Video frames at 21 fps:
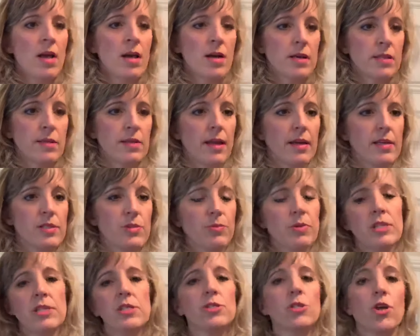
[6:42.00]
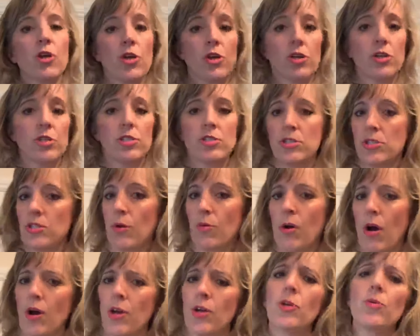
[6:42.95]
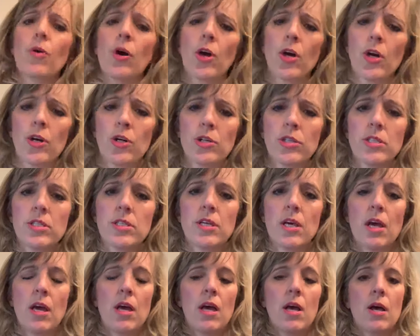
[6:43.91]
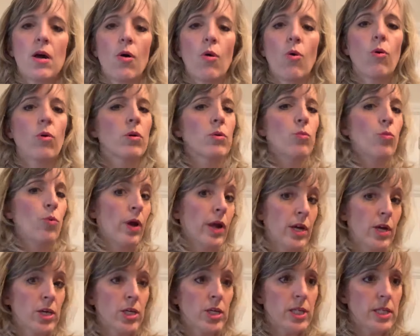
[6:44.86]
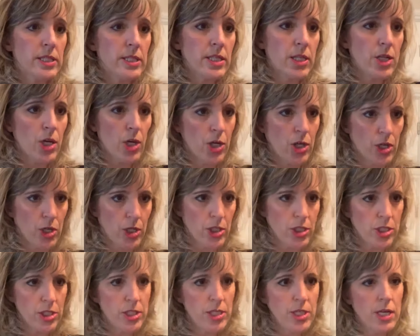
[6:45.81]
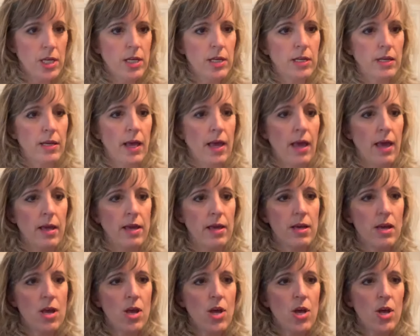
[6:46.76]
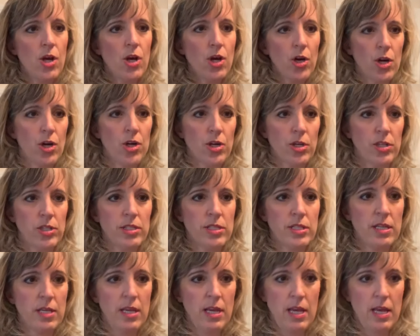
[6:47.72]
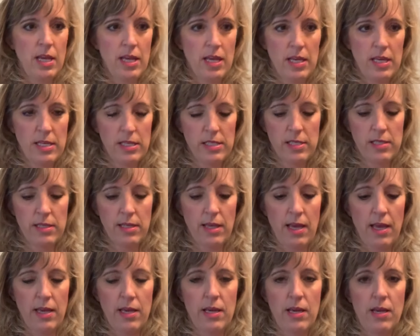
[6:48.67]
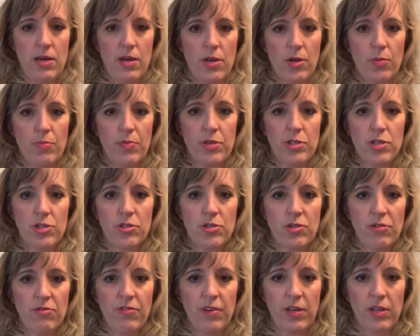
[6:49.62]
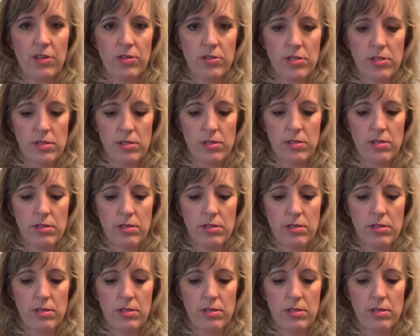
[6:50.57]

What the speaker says: The next one is hurt. So are you hurt, or where does it hurt? Okay, hurt is like you put your two fingers,